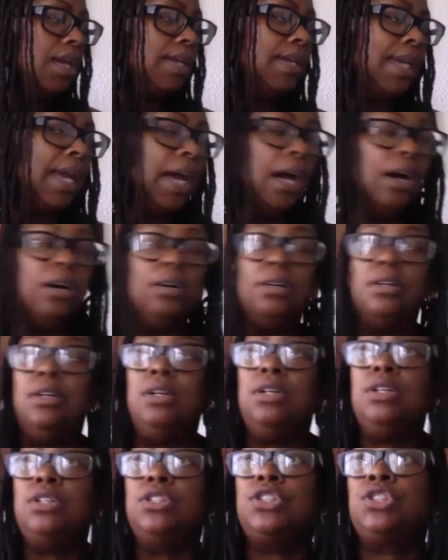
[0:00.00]
Now,
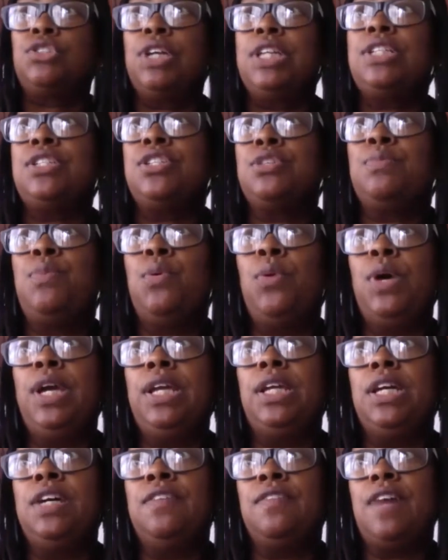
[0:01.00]
straight to the
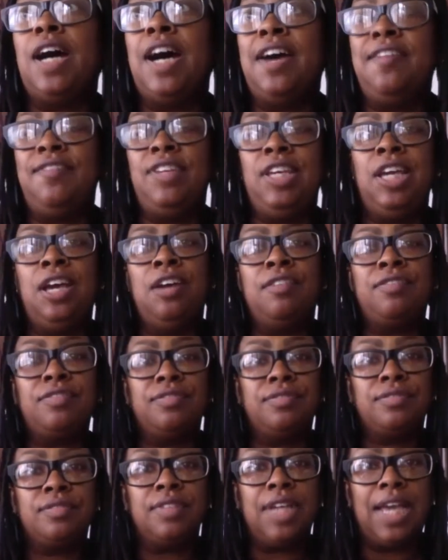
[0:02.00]
point of
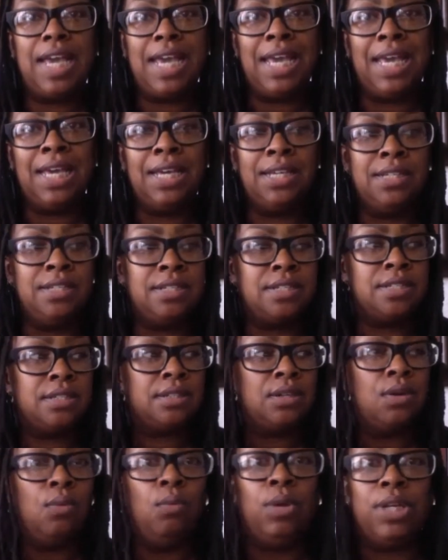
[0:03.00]
IVF and
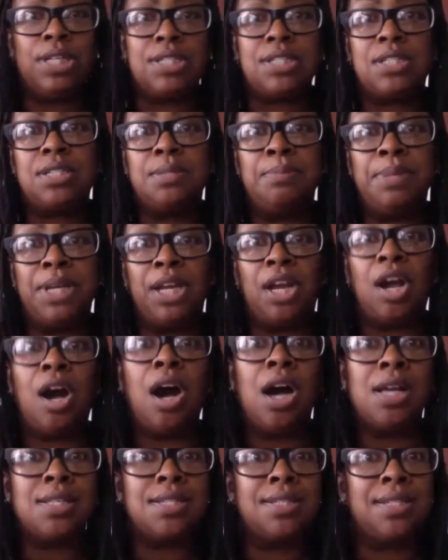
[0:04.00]
what it's been
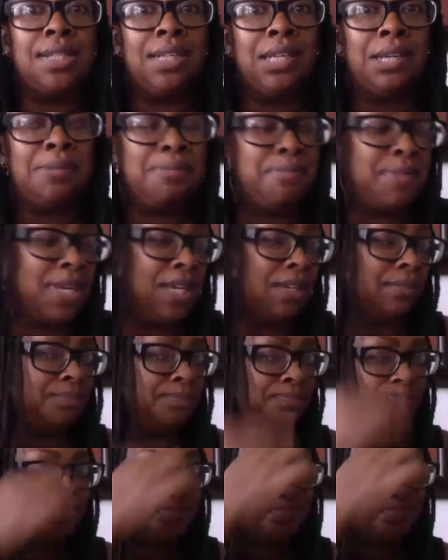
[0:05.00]
costing me.